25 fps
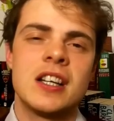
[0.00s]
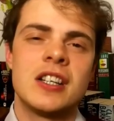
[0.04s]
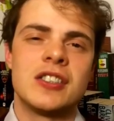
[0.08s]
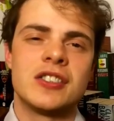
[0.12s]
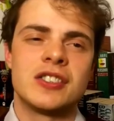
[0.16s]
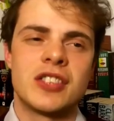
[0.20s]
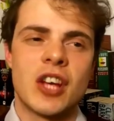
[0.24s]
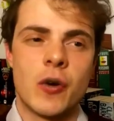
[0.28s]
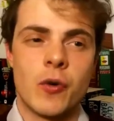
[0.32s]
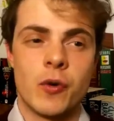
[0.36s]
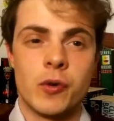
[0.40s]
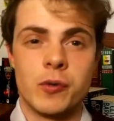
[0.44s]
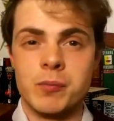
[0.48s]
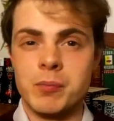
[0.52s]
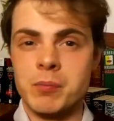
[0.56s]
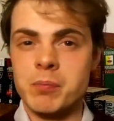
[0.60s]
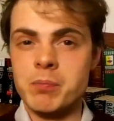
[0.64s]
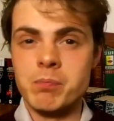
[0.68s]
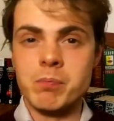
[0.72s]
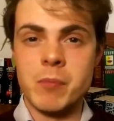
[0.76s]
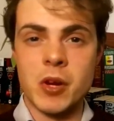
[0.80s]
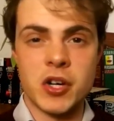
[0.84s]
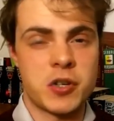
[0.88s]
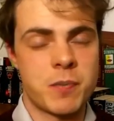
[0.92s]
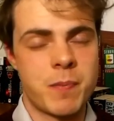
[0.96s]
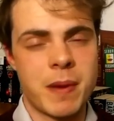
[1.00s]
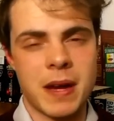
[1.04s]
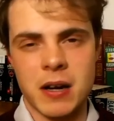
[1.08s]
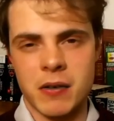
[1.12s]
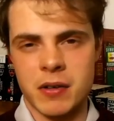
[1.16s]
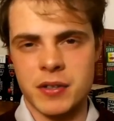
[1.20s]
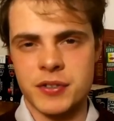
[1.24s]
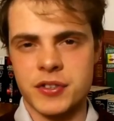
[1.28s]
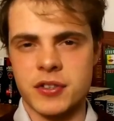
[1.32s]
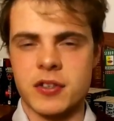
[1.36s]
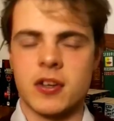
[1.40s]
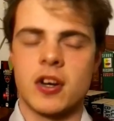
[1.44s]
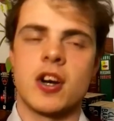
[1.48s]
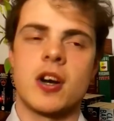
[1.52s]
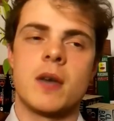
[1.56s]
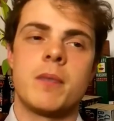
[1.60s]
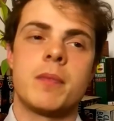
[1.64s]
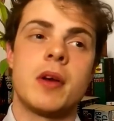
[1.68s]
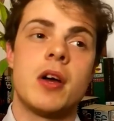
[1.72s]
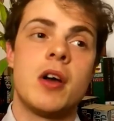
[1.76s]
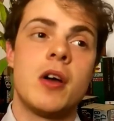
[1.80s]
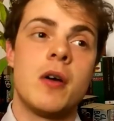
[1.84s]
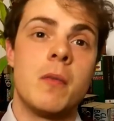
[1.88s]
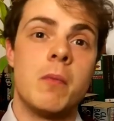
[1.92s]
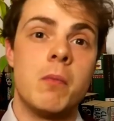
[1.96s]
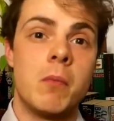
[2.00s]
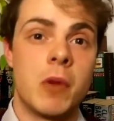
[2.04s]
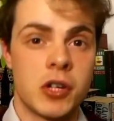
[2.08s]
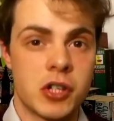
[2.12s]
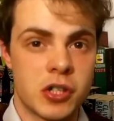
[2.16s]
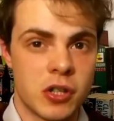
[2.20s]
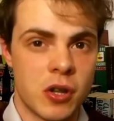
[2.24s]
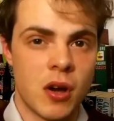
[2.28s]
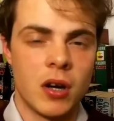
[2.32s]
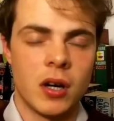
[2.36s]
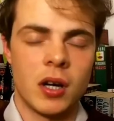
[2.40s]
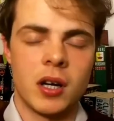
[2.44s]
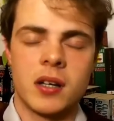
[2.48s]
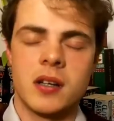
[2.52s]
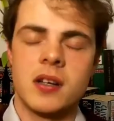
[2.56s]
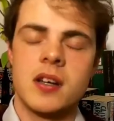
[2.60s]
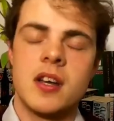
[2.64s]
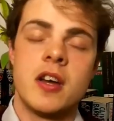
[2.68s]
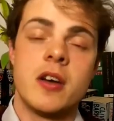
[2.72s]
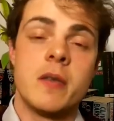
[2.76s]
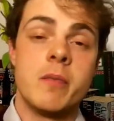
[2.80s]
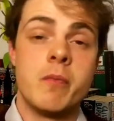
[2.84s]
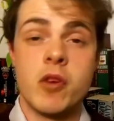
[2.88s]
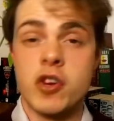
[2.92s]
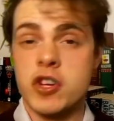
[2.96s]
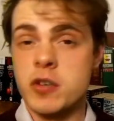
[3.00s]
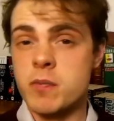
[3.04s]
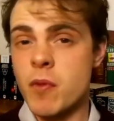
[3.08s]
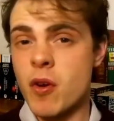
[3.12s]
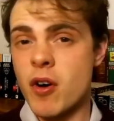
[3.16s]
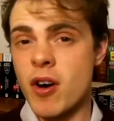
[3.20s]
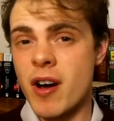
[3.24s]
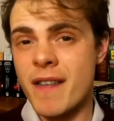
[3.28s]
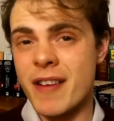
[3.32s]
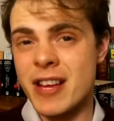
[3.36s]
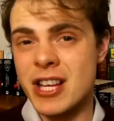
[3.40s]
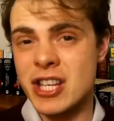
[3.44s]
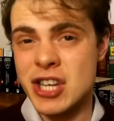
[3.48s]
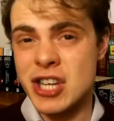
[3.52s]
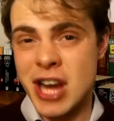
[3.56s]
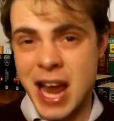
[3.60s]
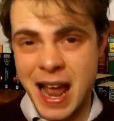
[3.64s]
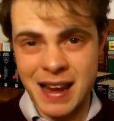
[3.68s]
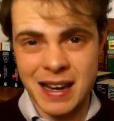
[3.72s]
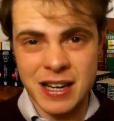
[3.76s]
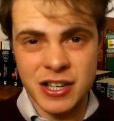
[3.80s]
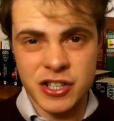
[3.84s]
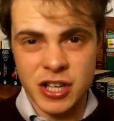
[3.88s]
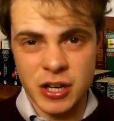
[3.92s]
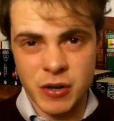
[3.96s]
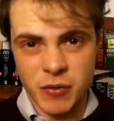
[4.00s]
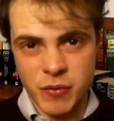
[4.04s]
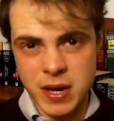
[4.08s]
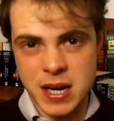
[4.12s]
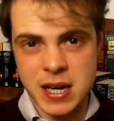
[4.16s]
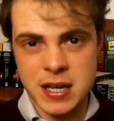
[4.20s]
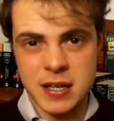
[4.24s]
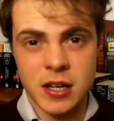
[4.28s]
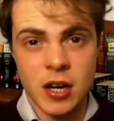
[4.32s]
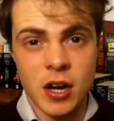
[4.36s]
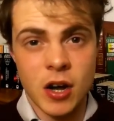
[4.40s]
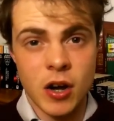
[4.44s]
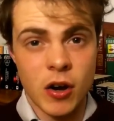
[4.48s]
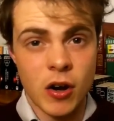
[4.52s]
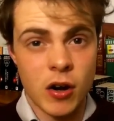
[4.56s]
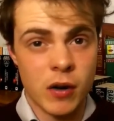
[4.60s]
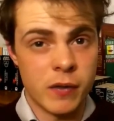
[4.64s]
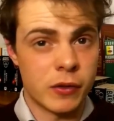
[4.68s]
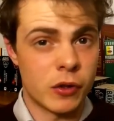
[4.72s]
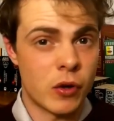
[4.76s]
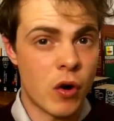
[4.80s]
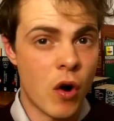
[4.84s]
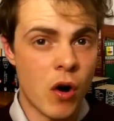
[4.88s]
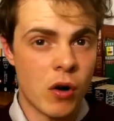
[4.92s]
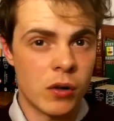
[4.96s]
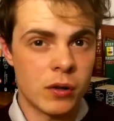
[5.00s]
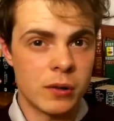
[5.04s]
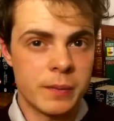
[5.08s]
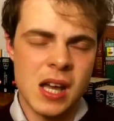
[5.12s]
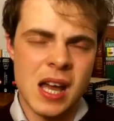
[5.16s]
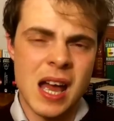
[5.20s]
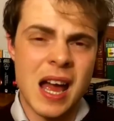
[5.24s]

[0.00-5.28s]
so much bigger in scope, much longer, much more of a challenging read overall.